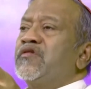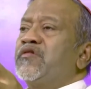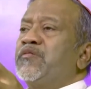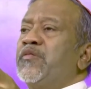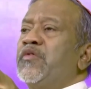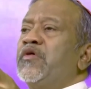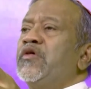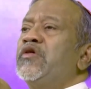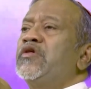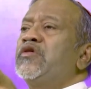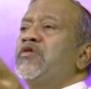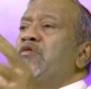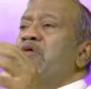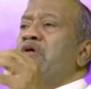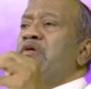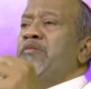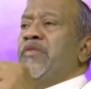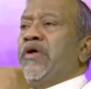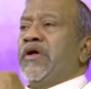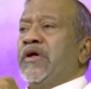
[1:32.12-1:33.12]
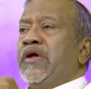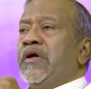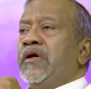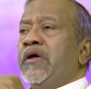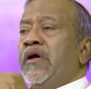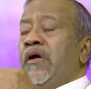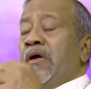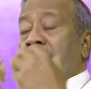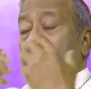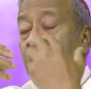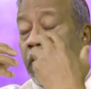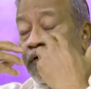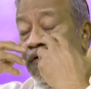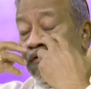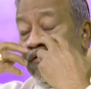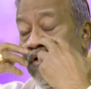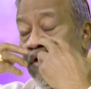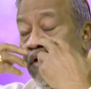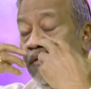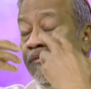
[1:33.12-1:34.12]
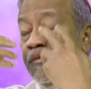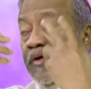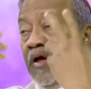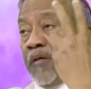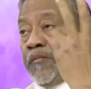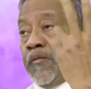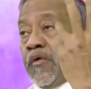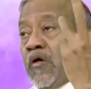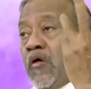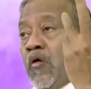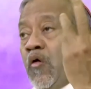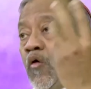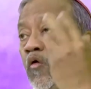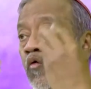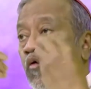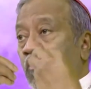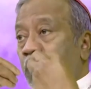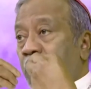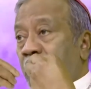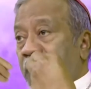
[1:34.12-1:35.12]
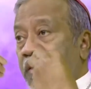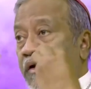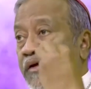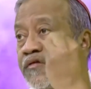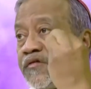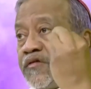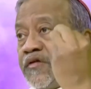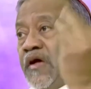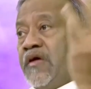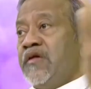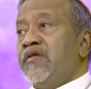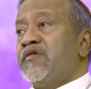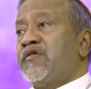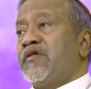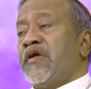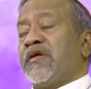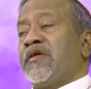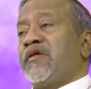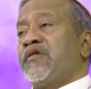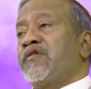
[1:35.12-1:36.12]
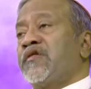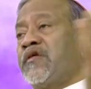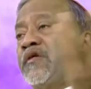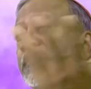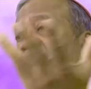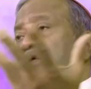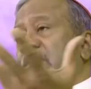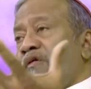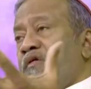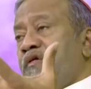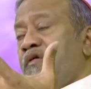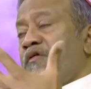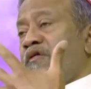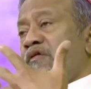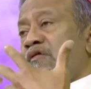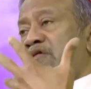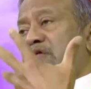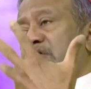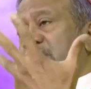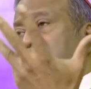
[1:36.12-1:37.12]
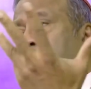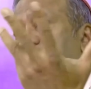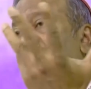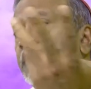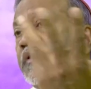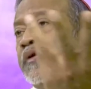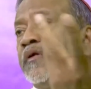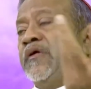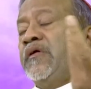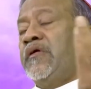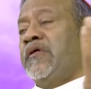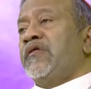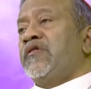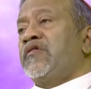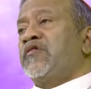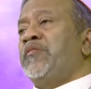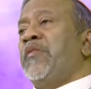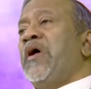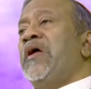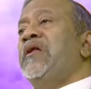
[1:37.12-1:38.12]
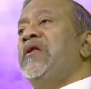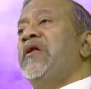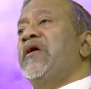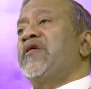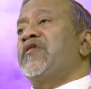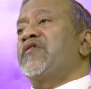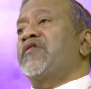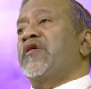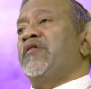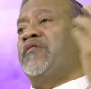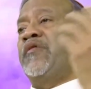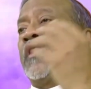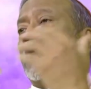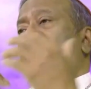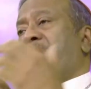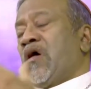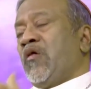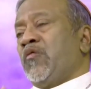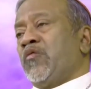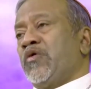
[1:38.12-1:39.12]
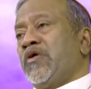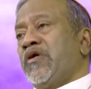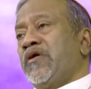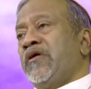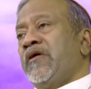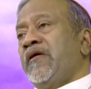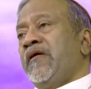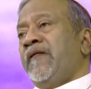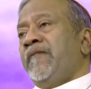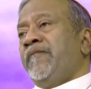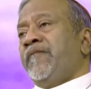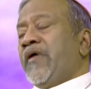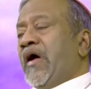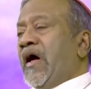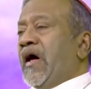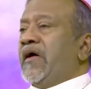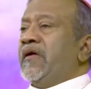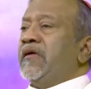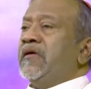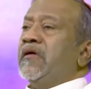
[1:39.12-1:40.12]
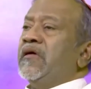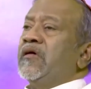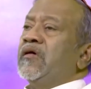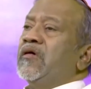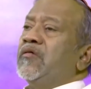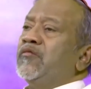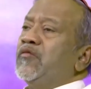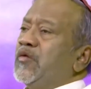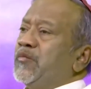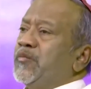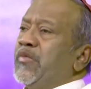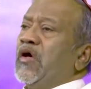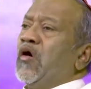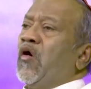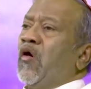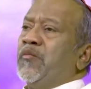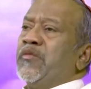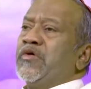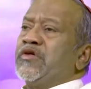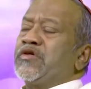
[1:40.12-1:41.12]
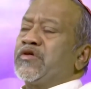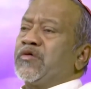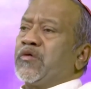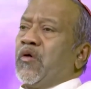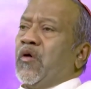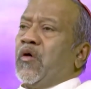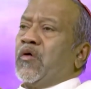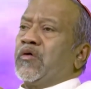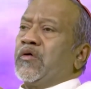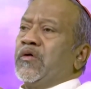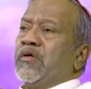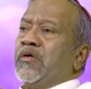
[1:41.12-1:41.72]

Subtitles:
spiritual meaning, at the same time an aromatic sense that is given, smell that is given around, and we pay homage to God.